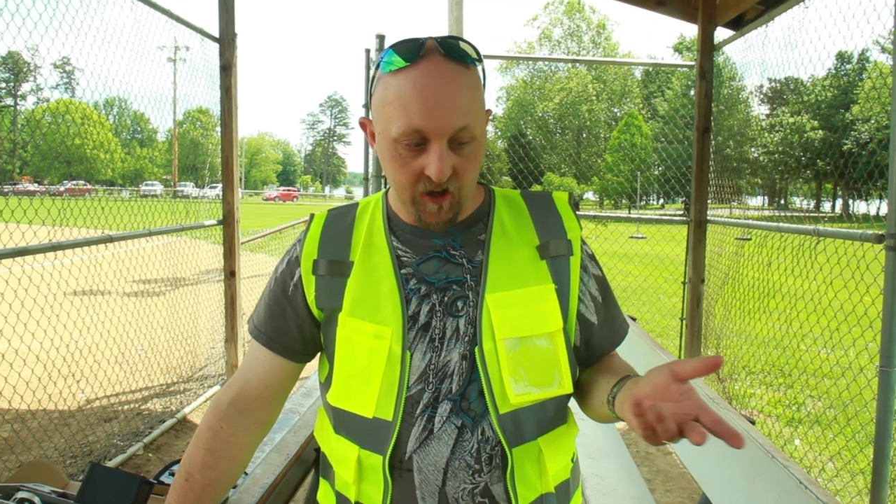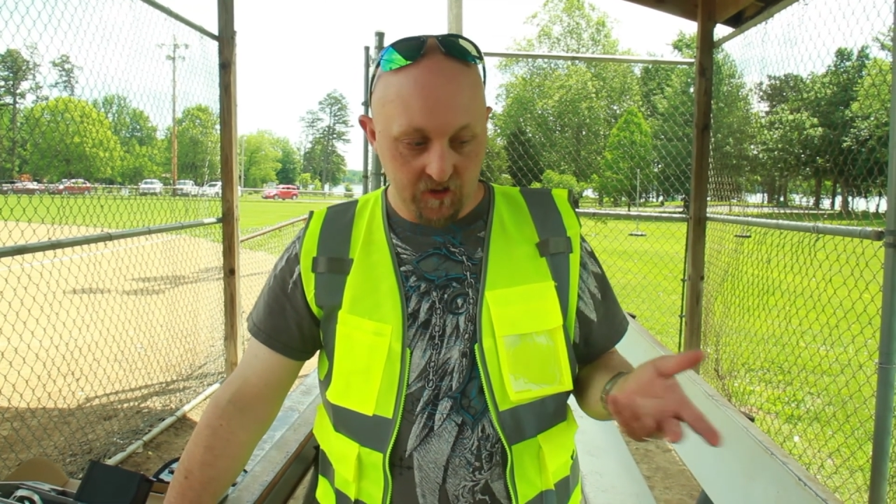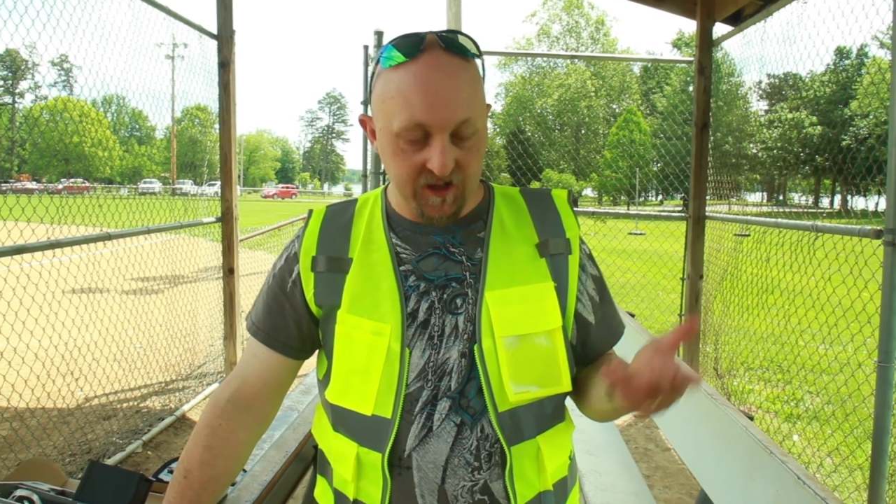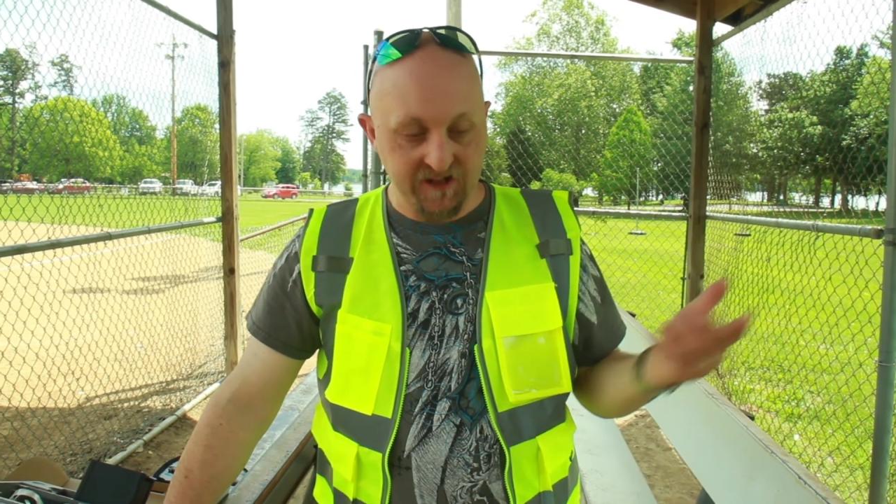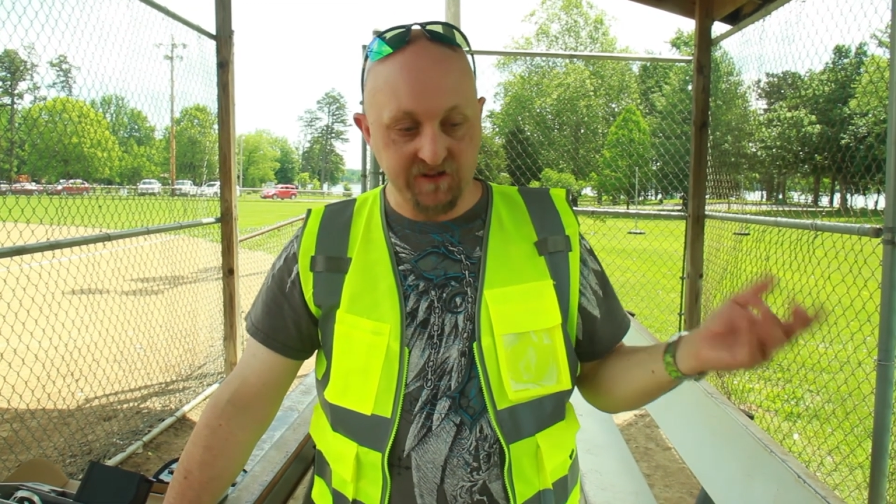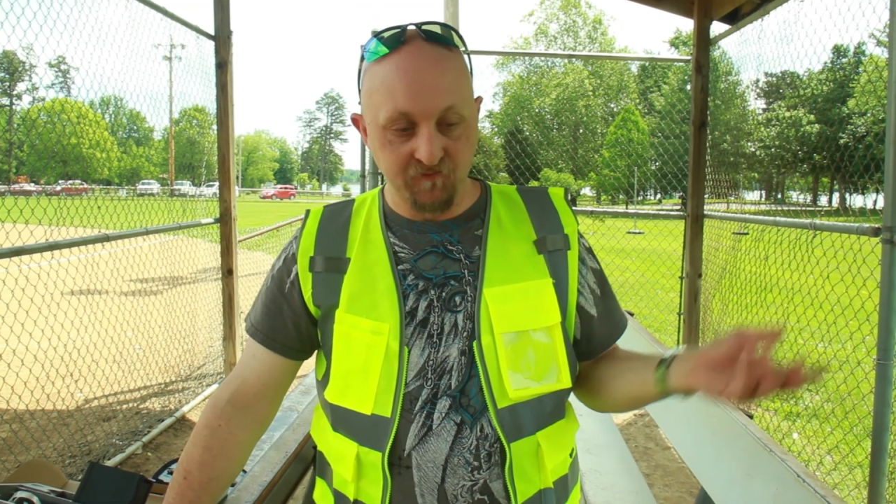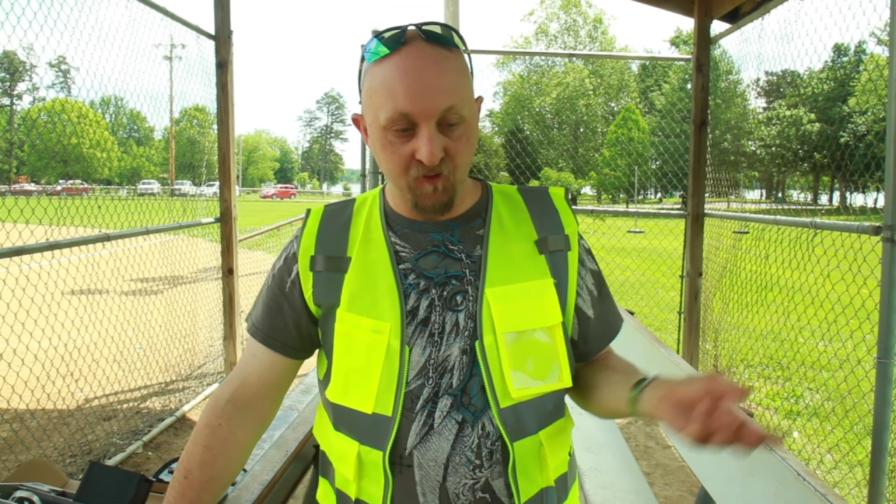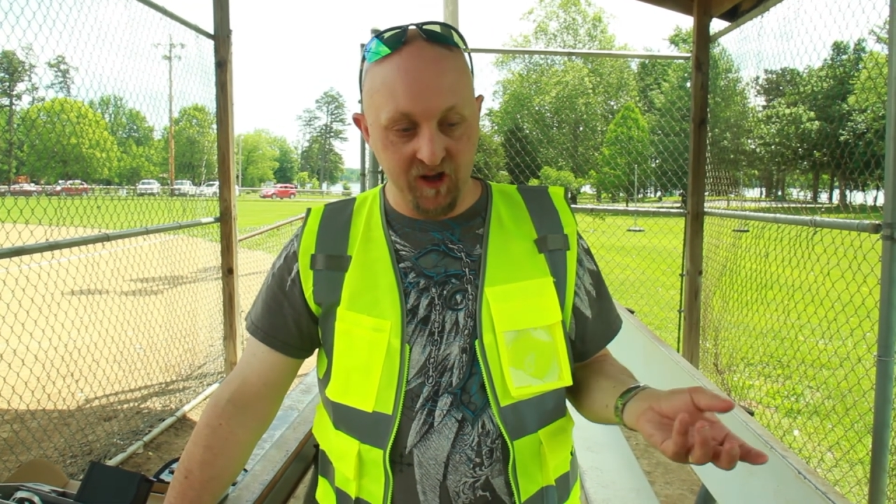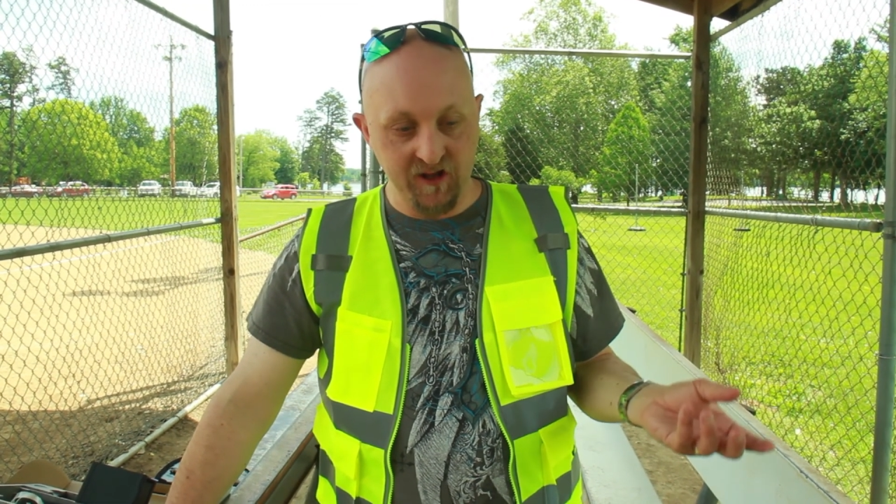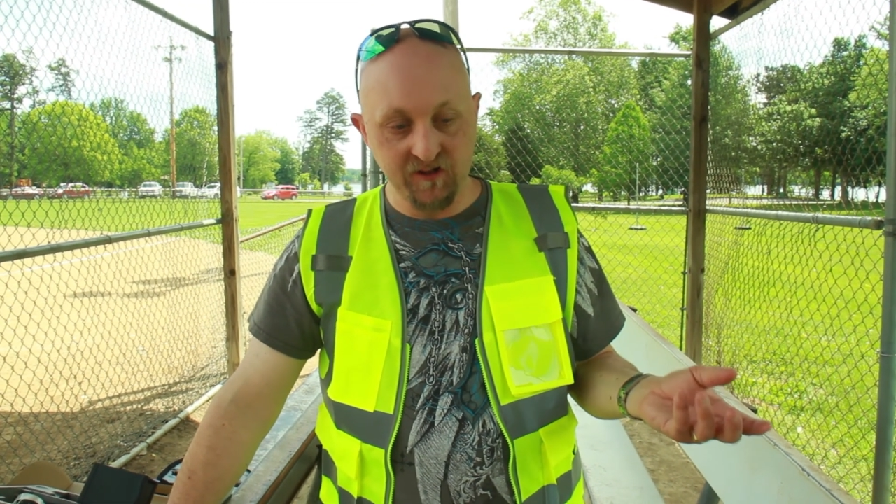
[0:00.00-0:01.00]
that's the
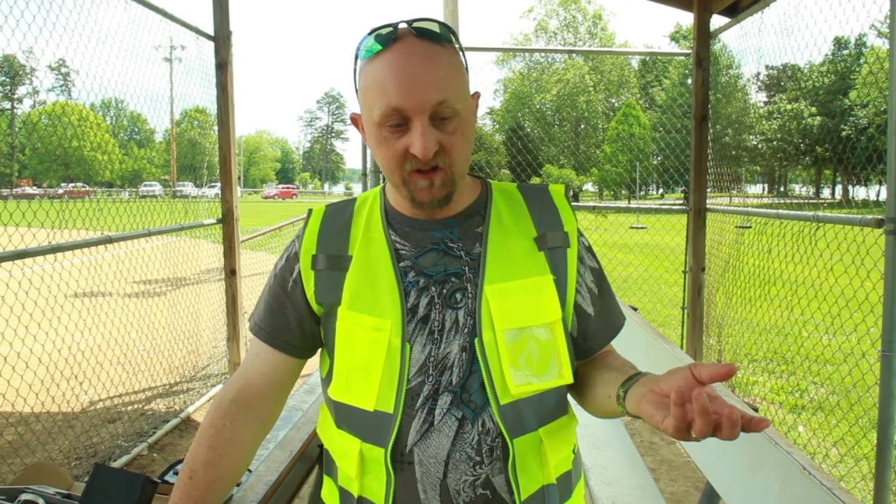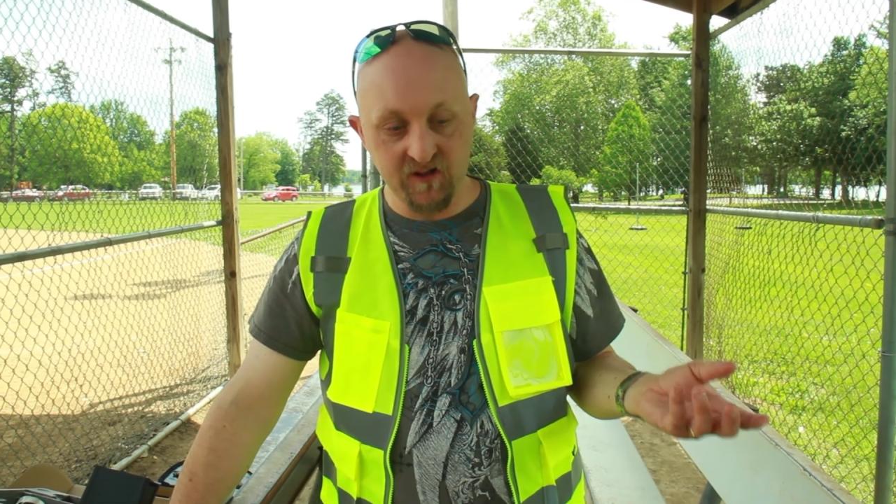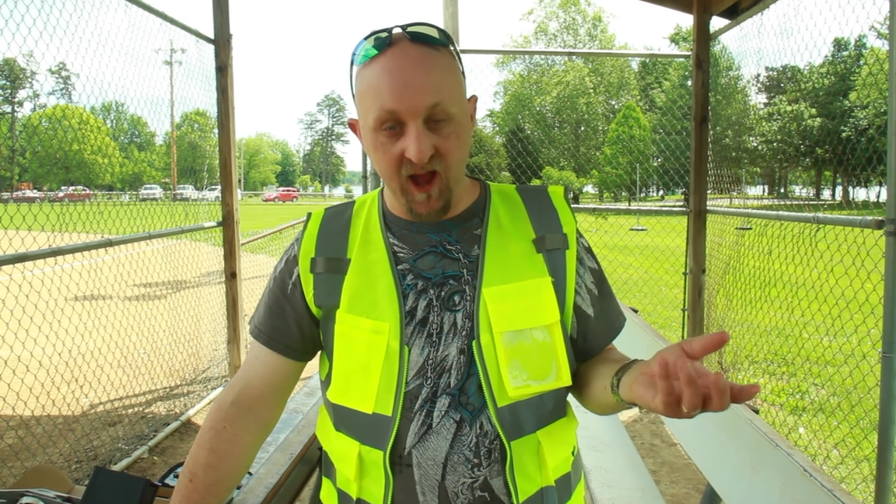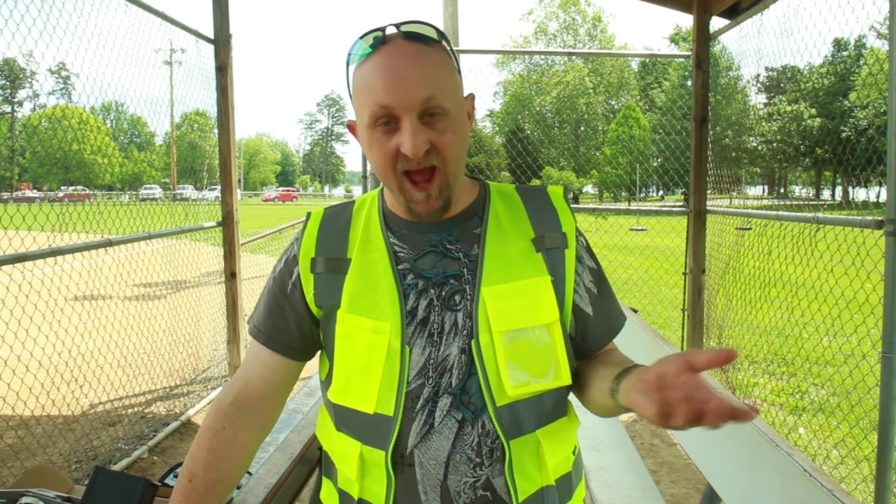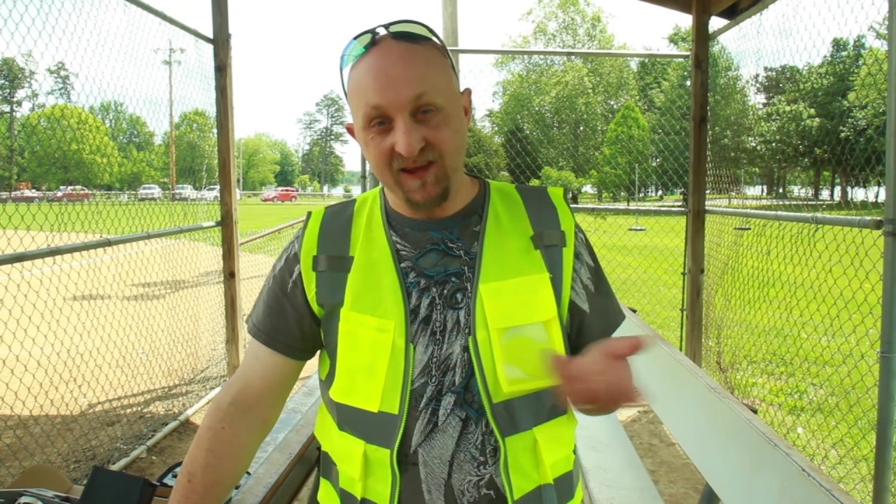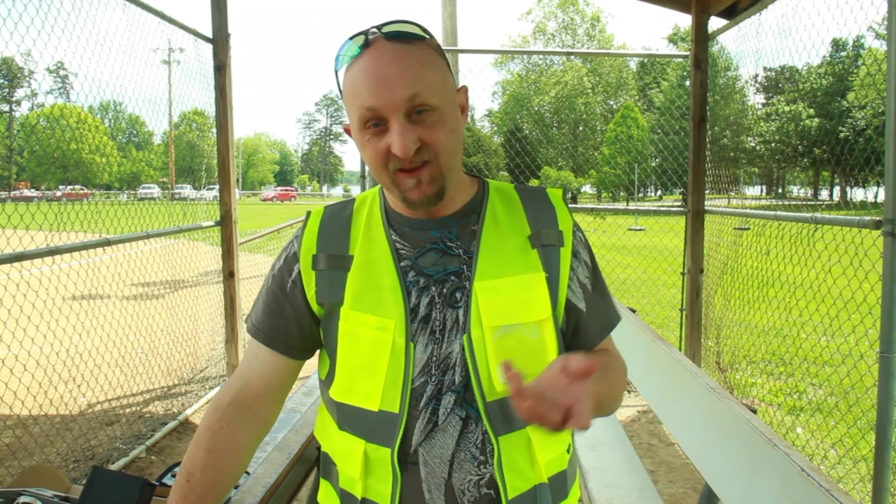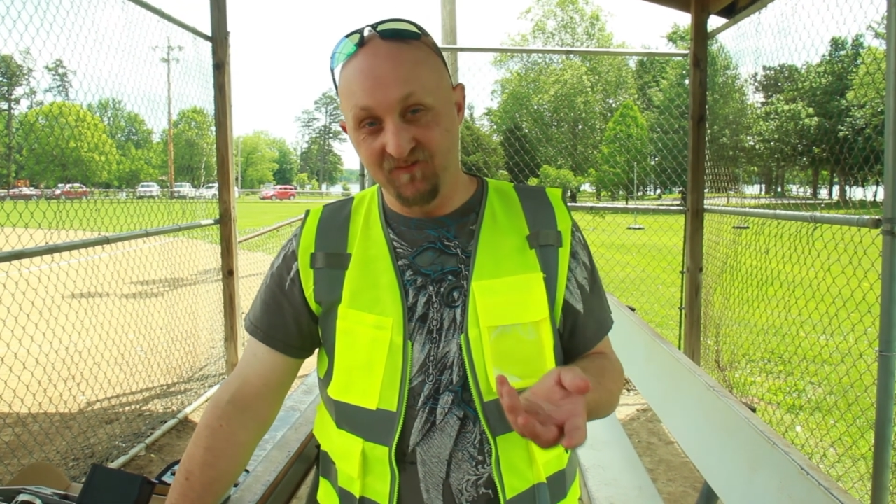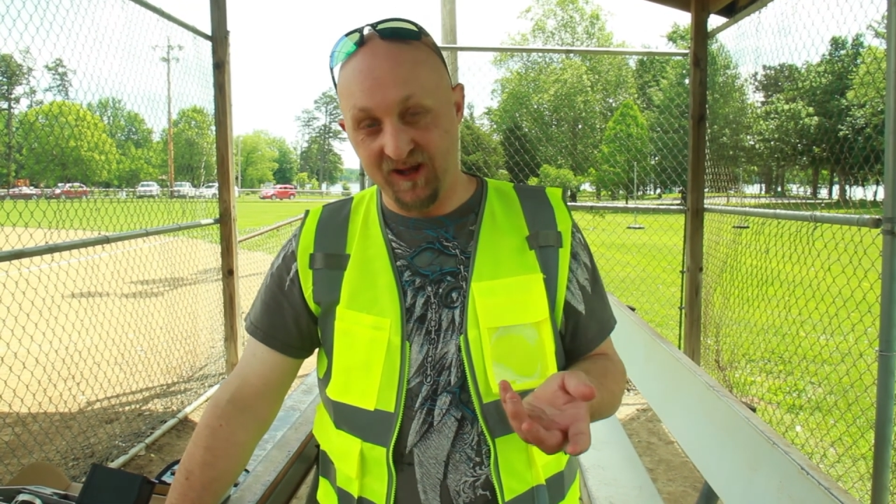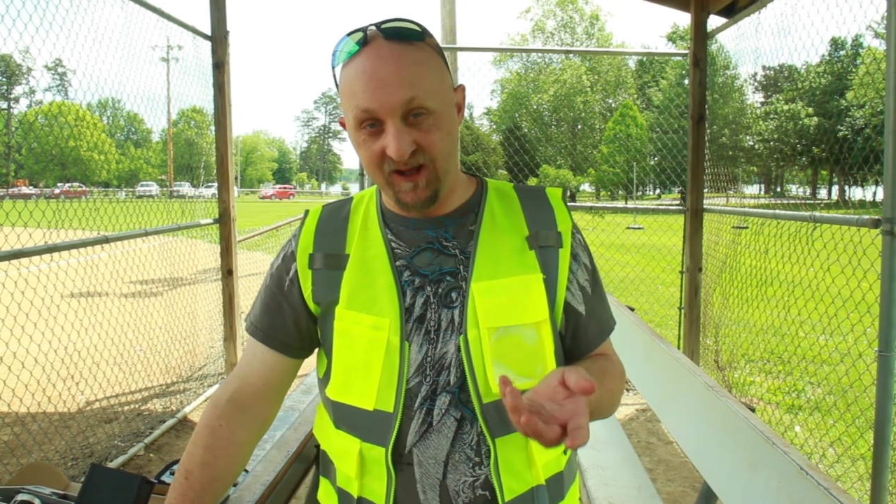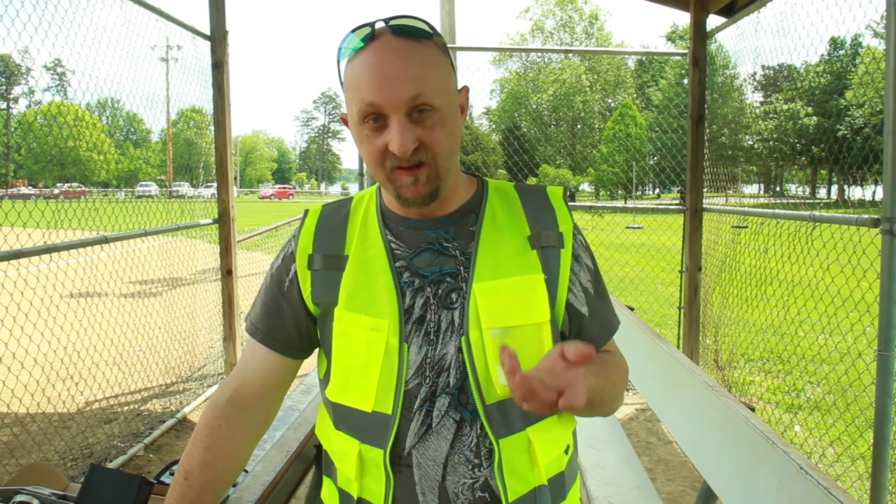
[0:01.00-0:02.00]
brain
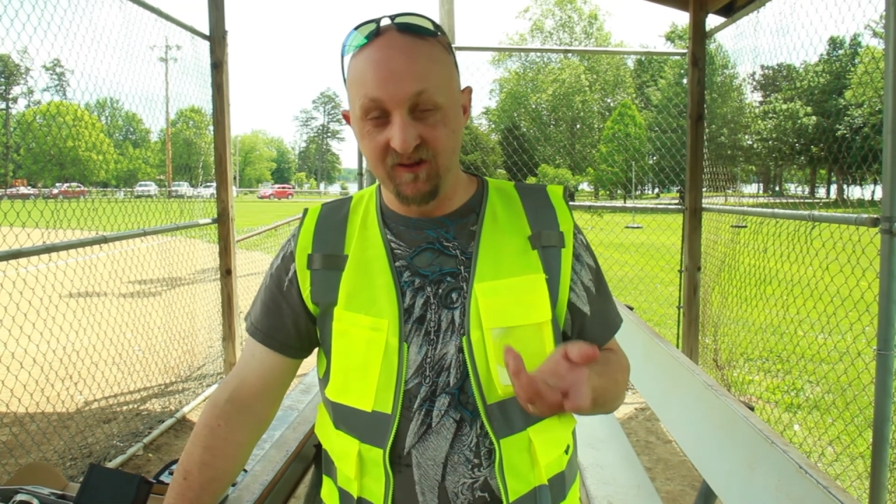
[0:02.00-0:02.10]
activating